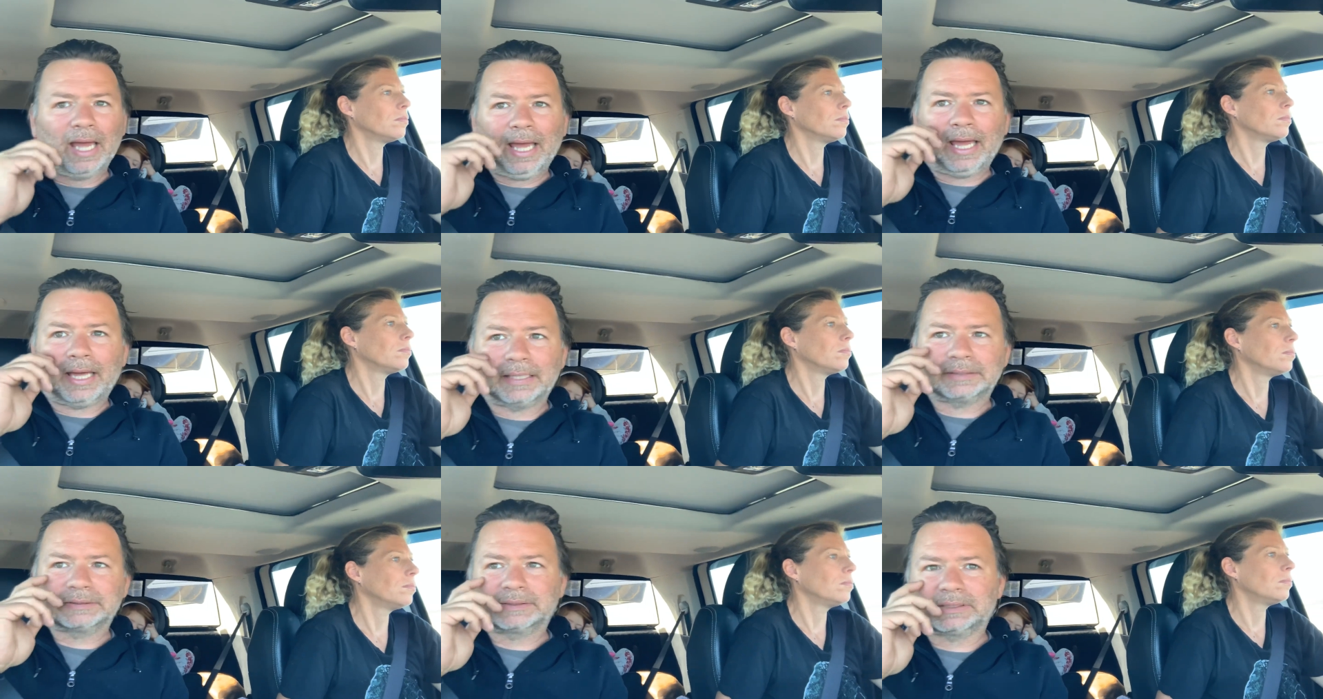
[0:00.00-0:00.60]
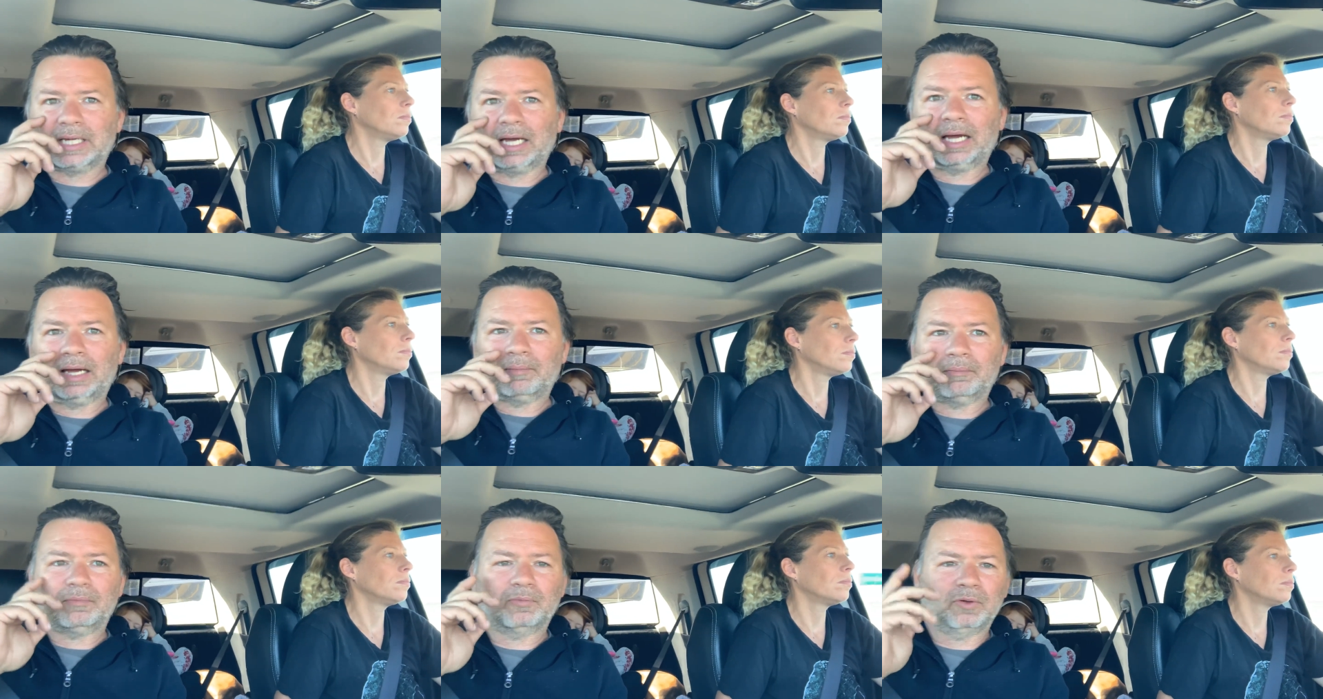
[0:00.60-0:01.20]
Speaker 1: And
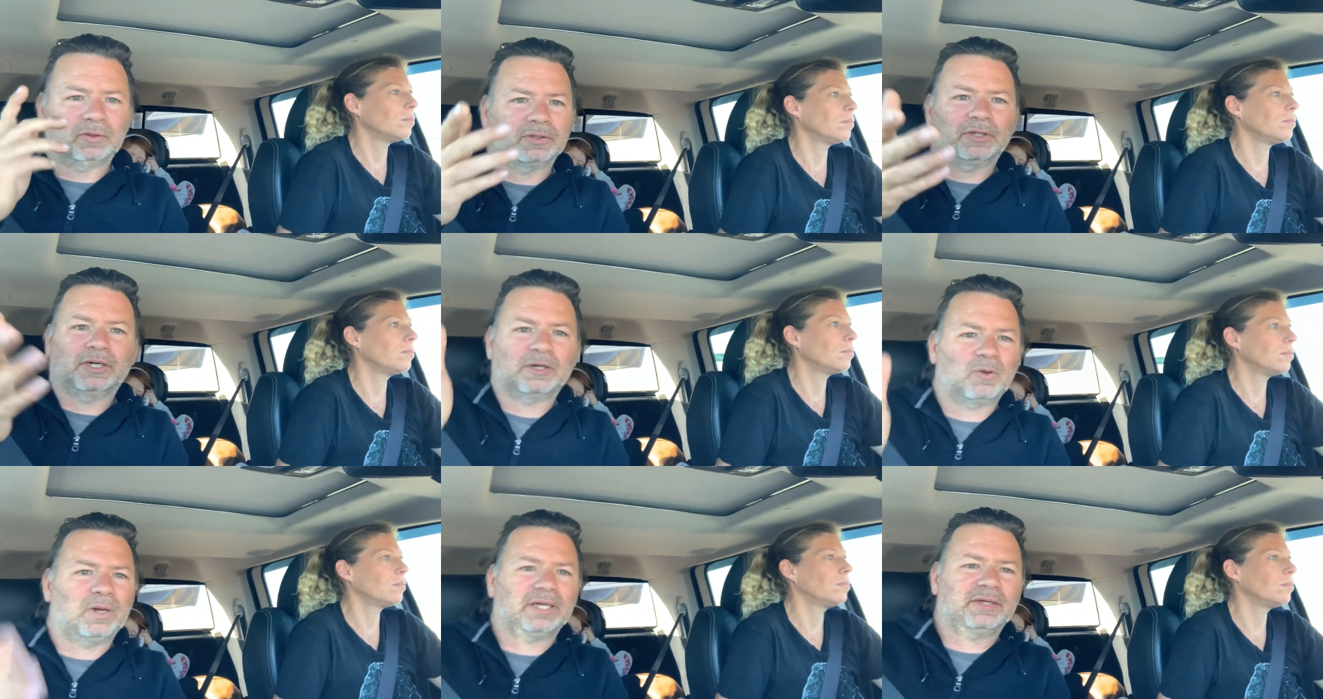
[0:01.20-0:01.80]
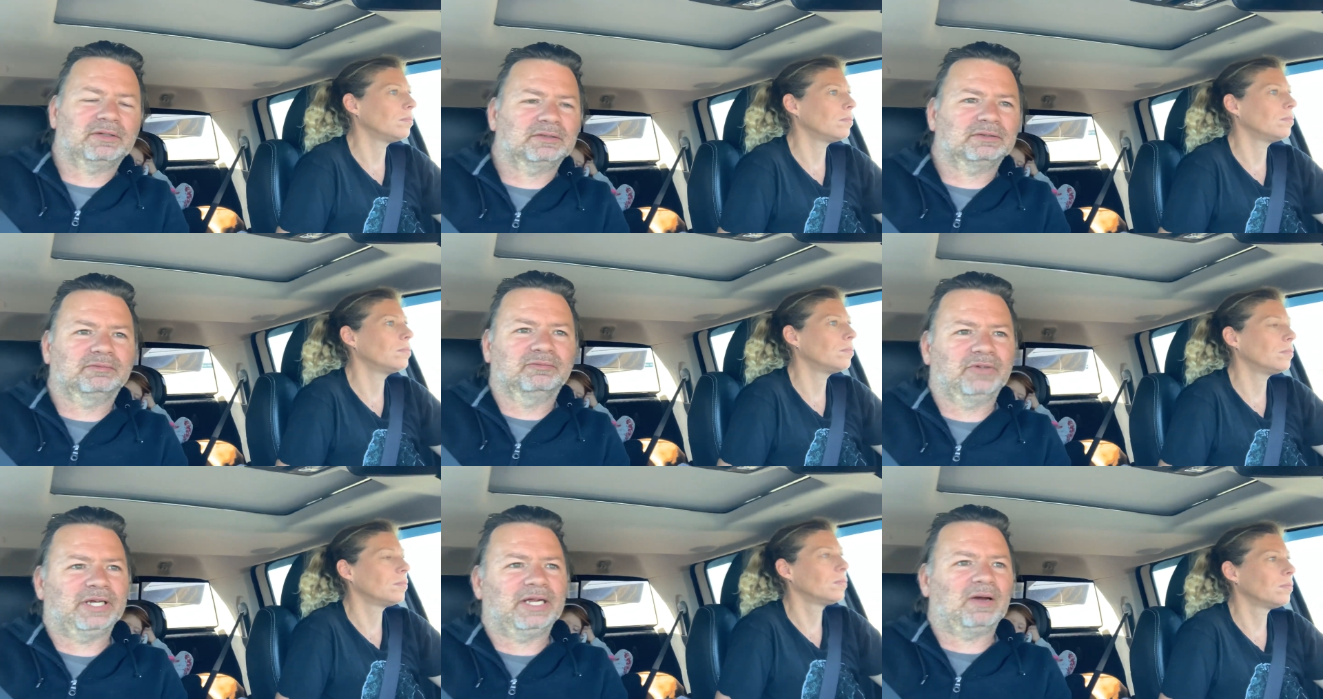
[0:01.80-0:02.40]
we'll do a quick
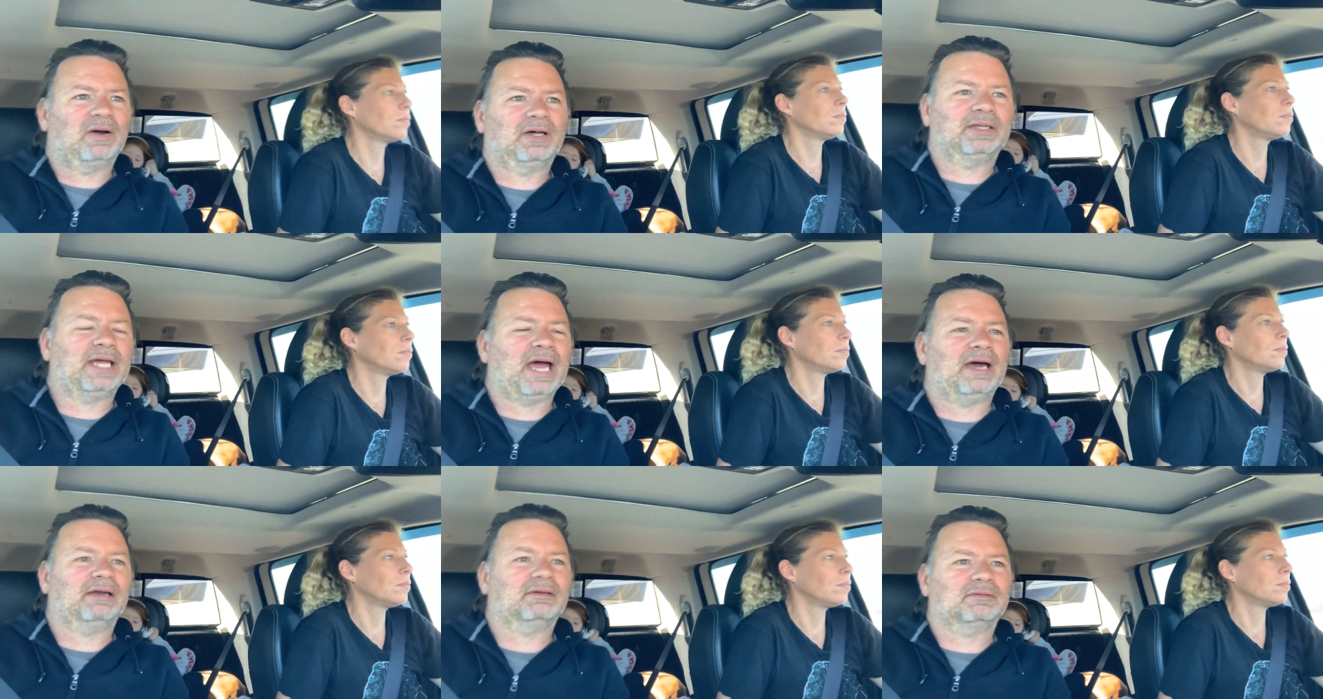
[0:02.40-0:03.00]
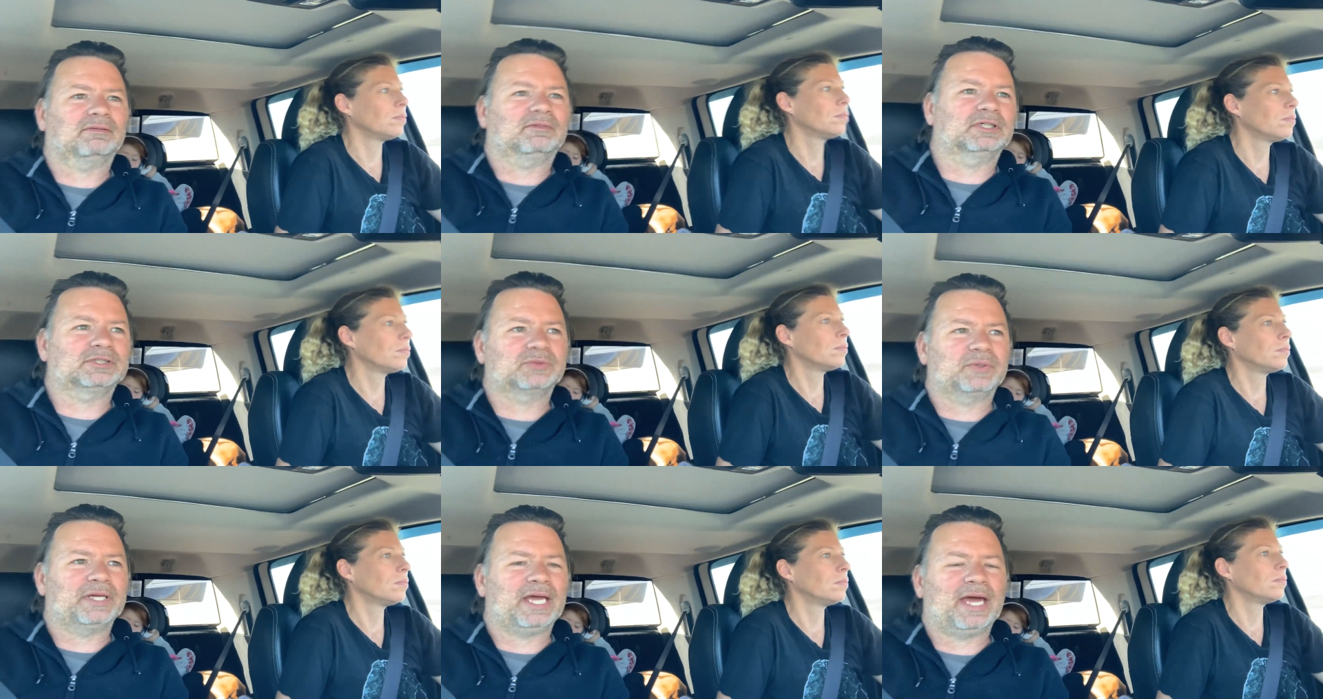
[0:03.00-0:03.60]
video on that
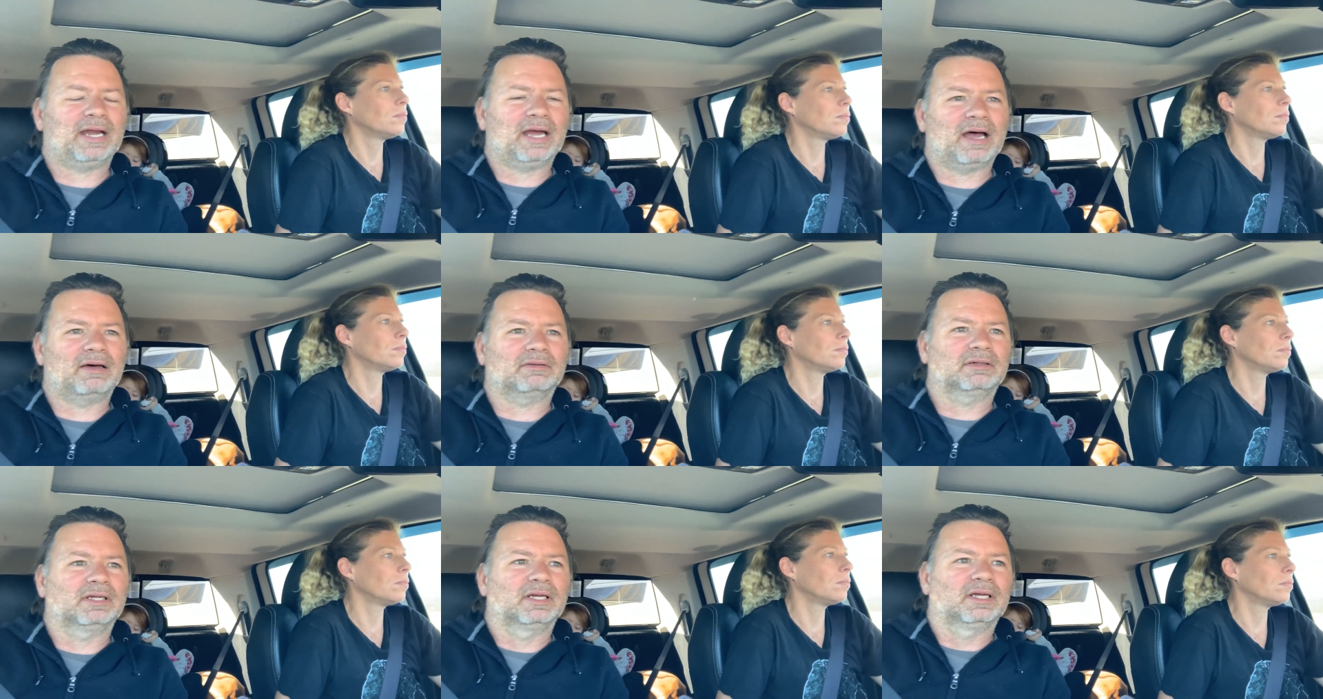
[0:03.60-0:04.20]
once we head out.